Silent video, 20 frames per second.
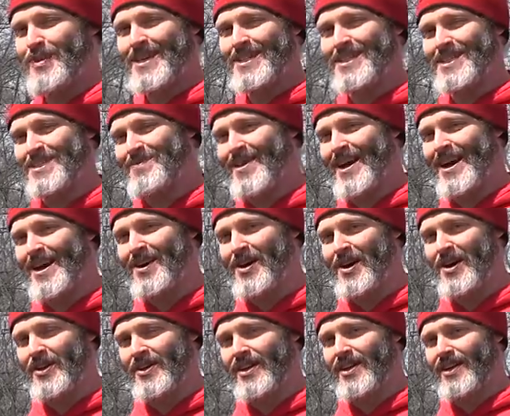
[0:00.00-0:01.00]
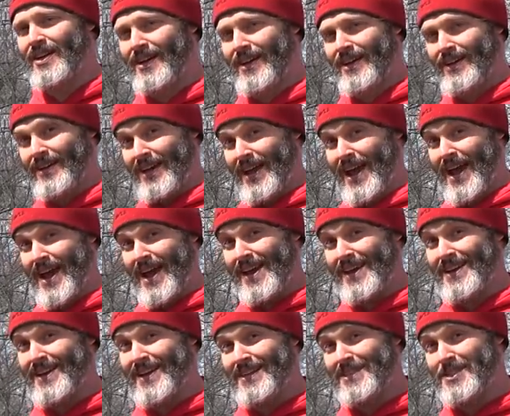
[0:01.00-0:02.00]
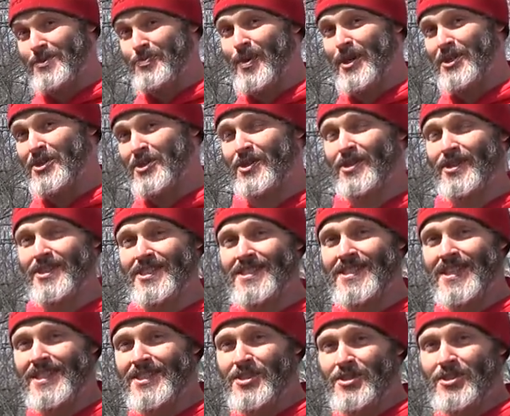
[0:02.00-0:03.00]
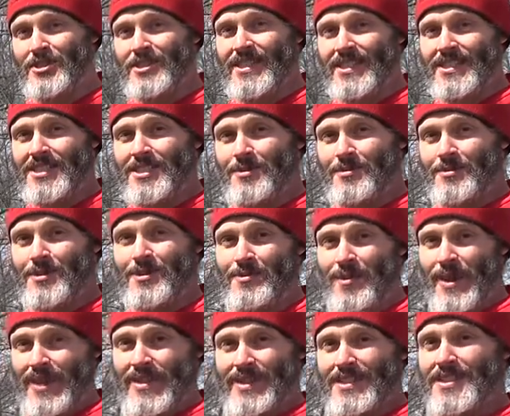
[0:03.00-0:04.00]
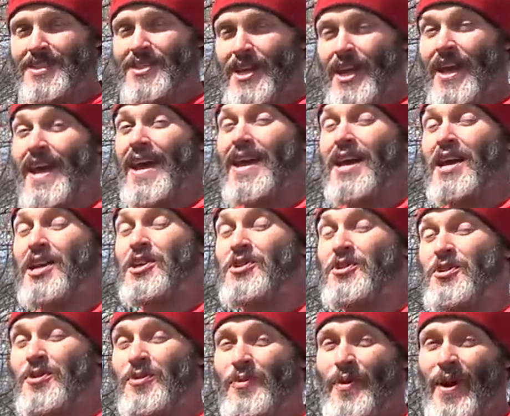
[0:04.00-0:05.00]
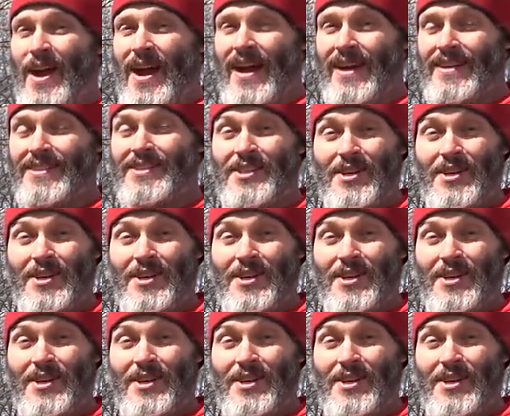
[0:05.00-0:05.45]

place in my heart and a special sensored system to make this thing extra rad.